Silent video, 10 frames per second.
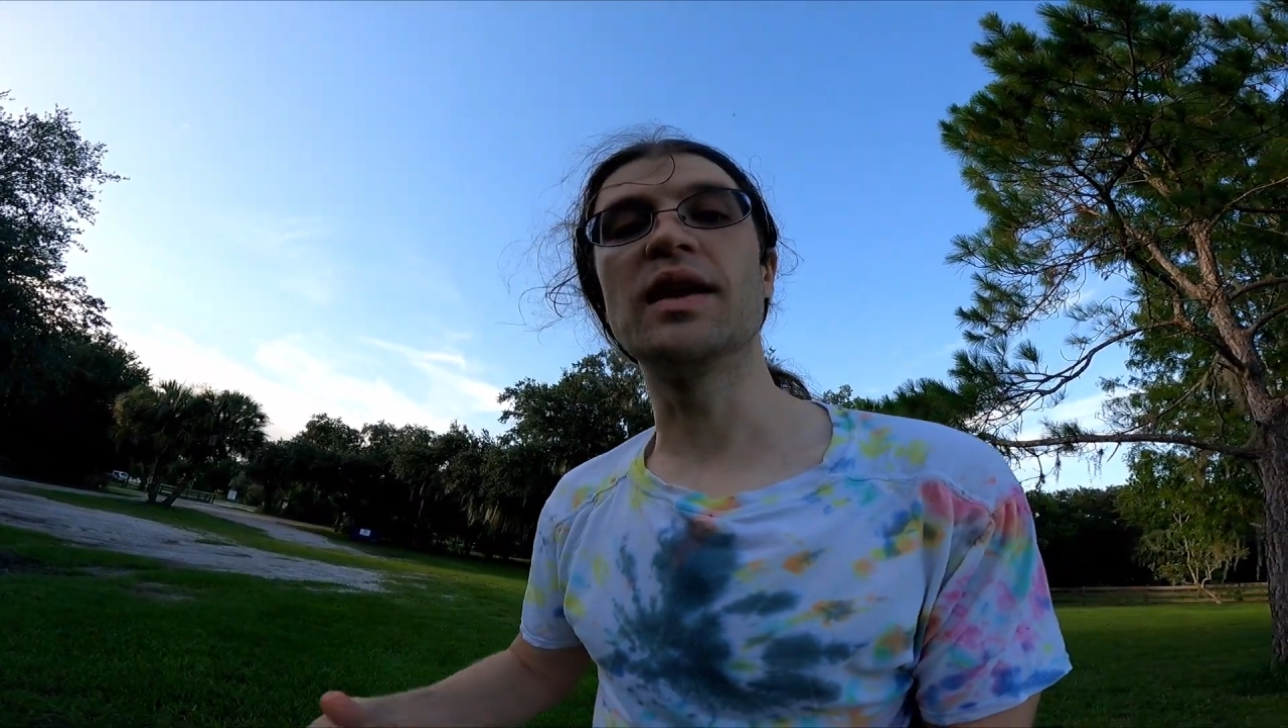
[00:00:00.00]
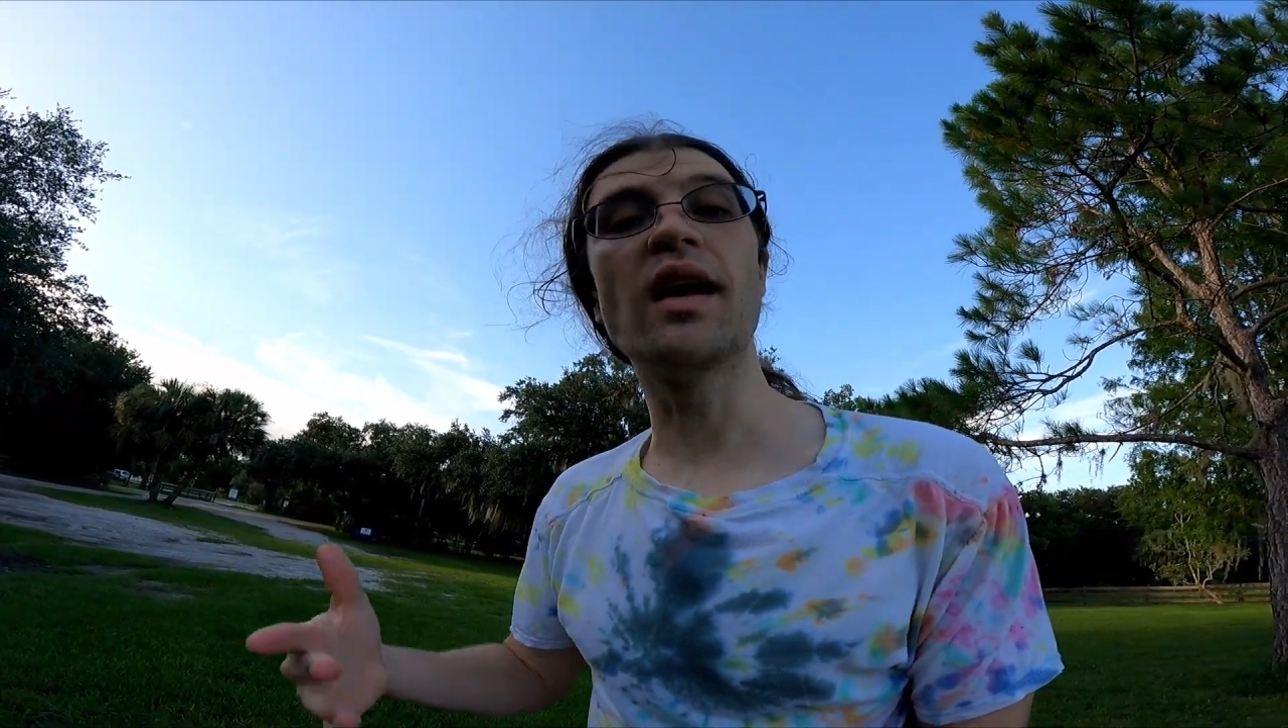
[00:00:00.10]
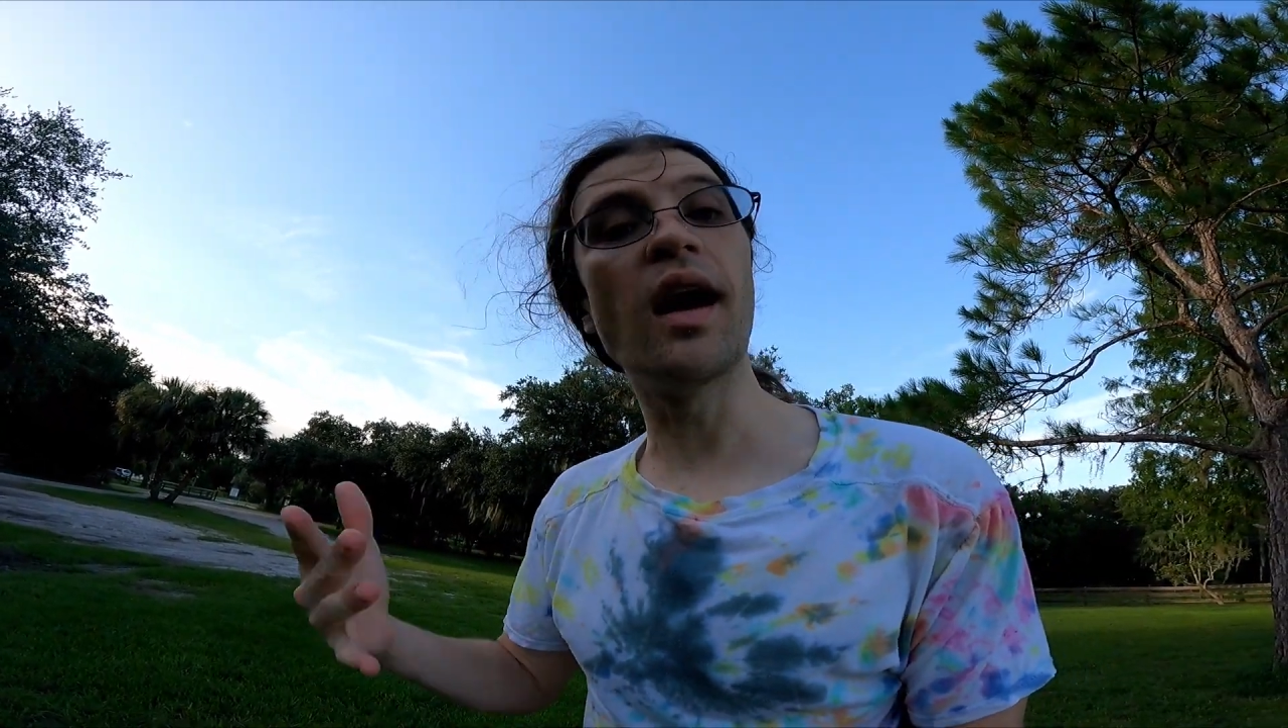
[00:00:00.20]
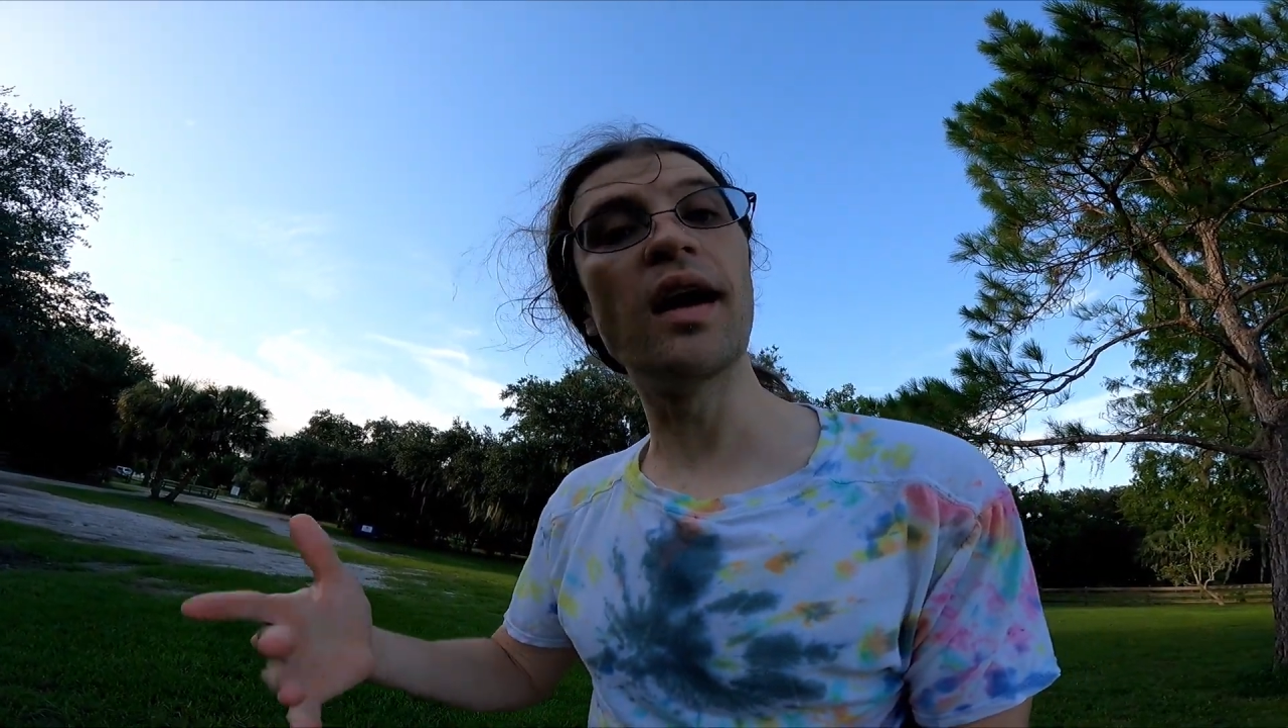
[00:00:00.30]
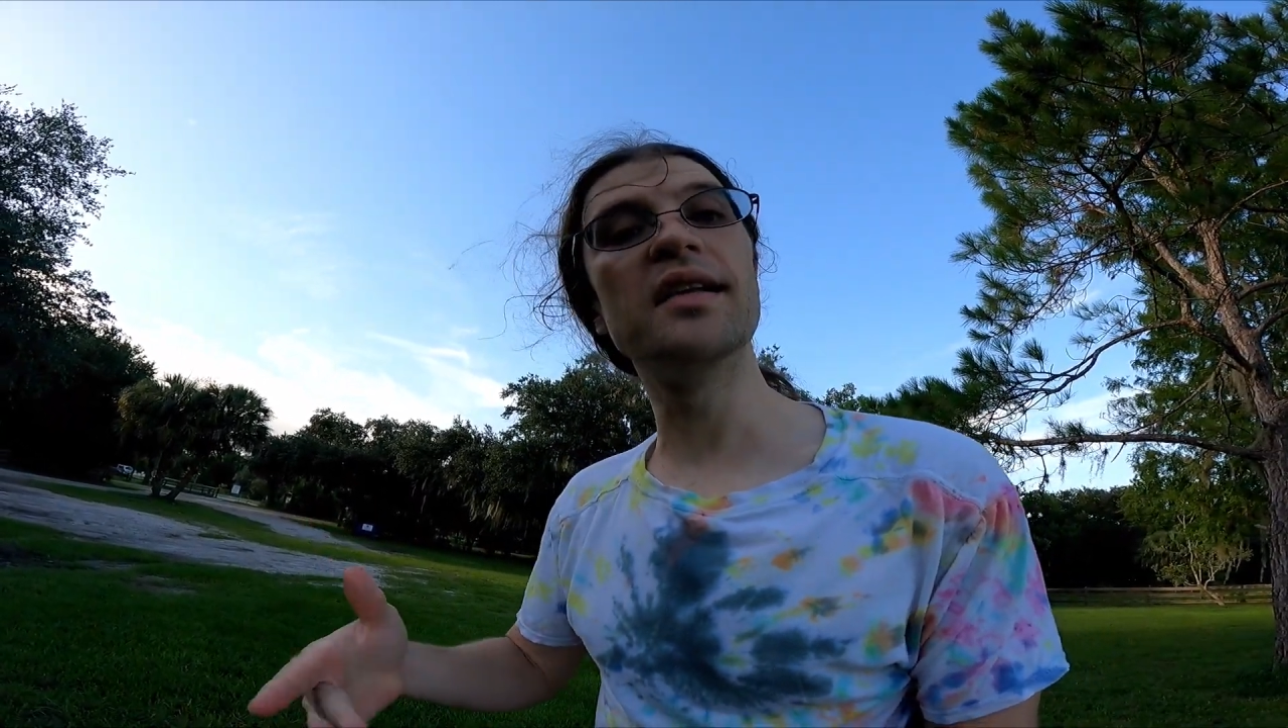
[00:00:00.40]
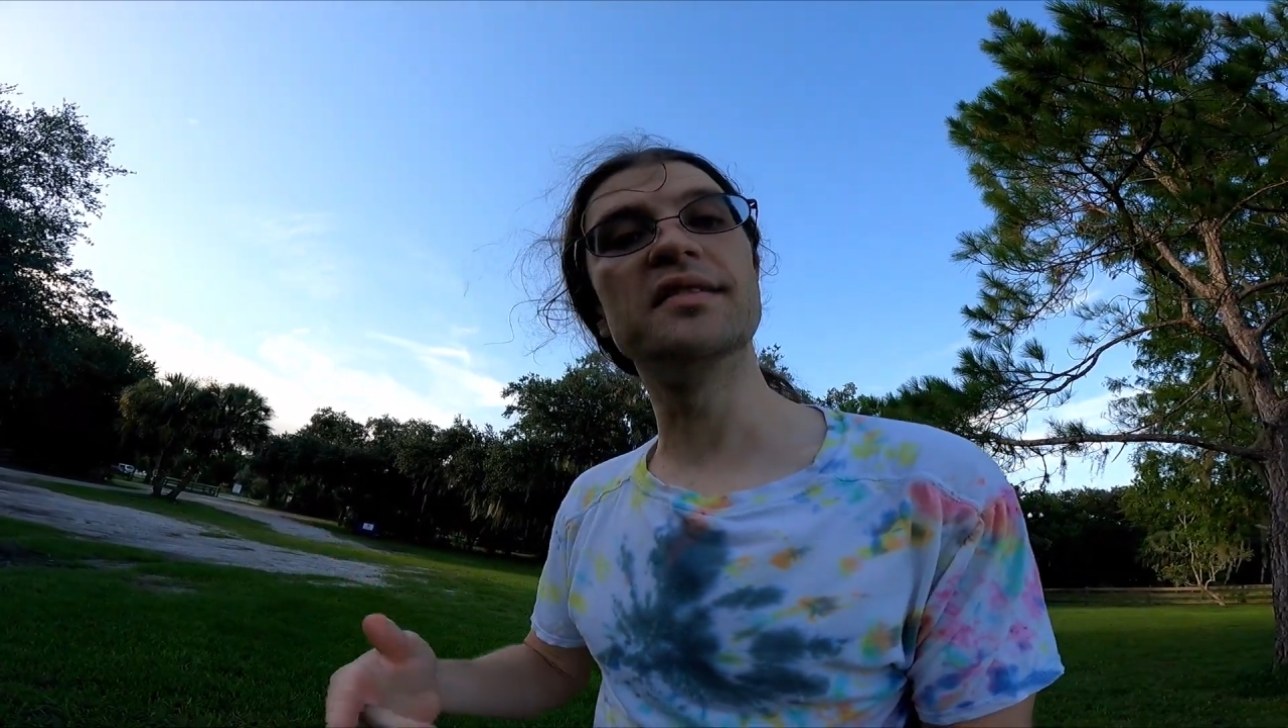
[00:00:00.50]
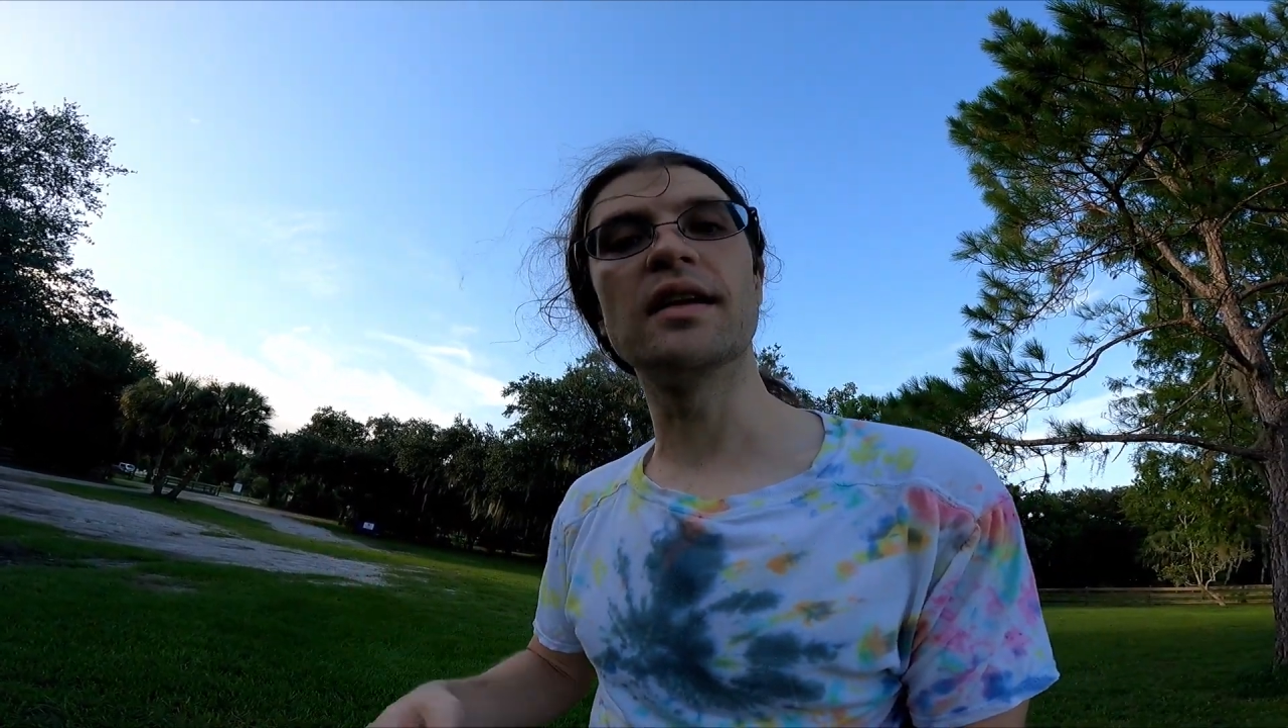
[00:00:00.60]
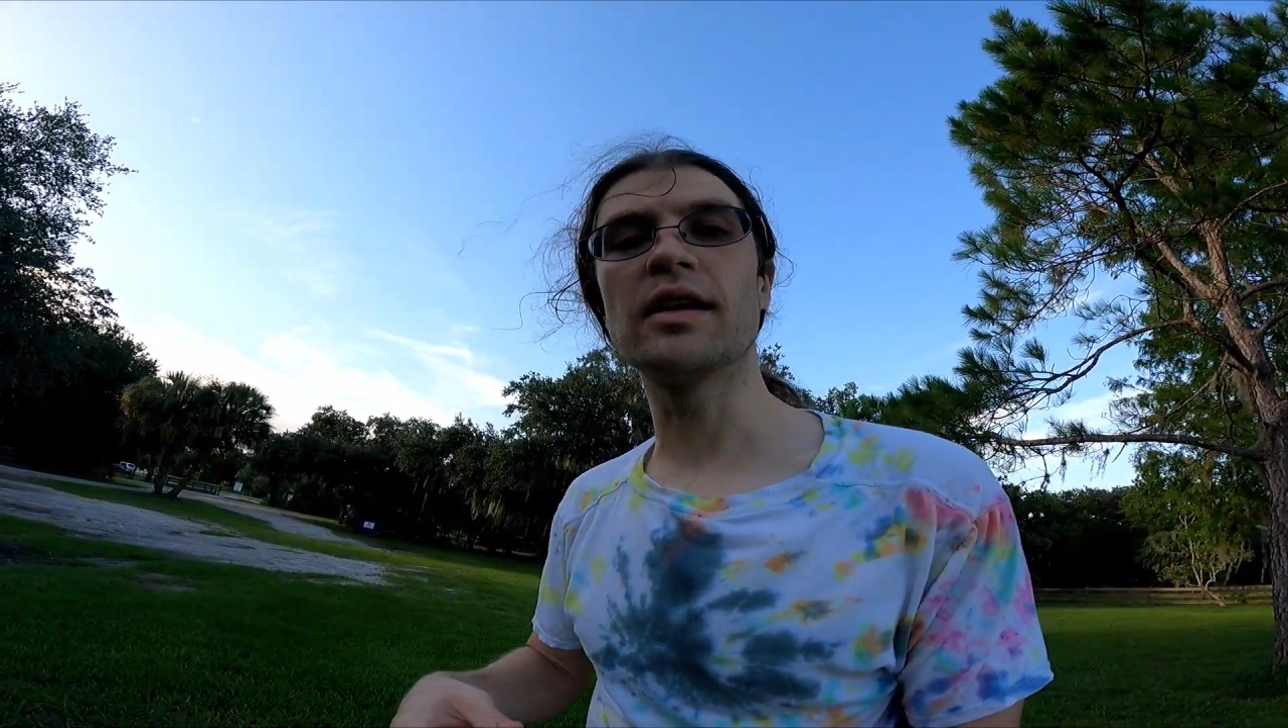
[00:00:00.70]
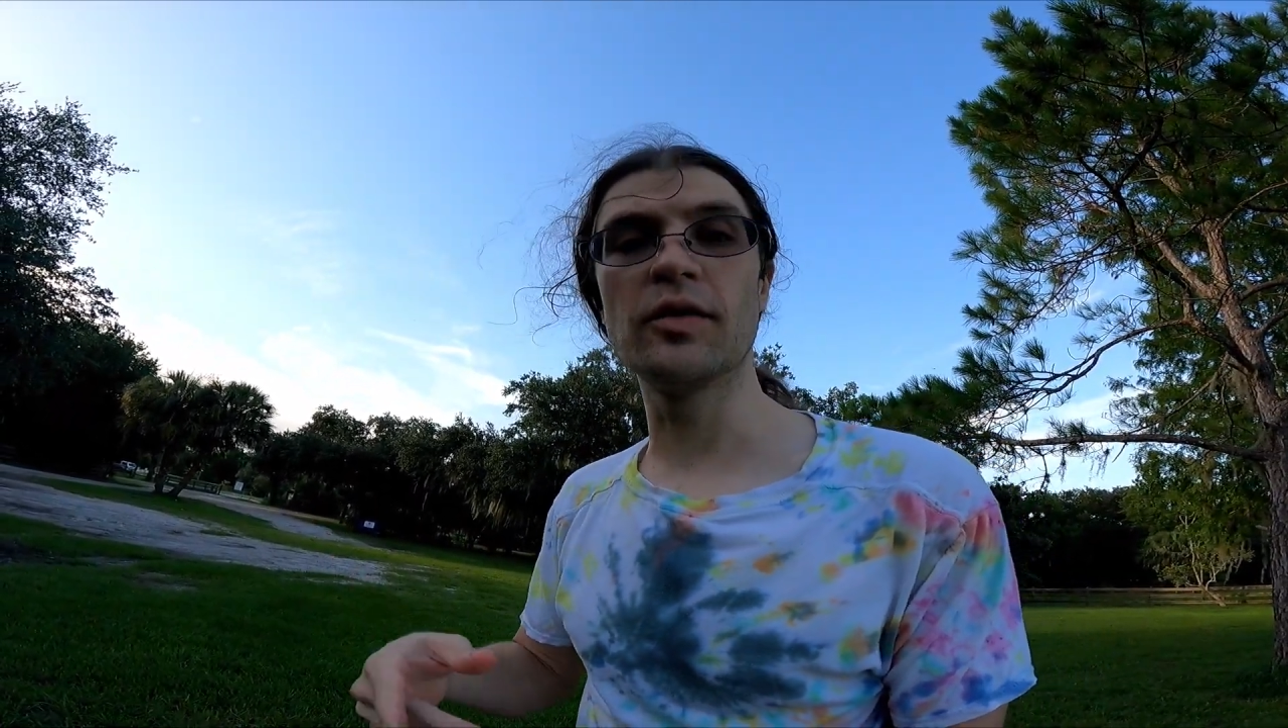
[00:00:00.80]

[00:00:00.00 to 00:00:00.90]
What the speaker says: because it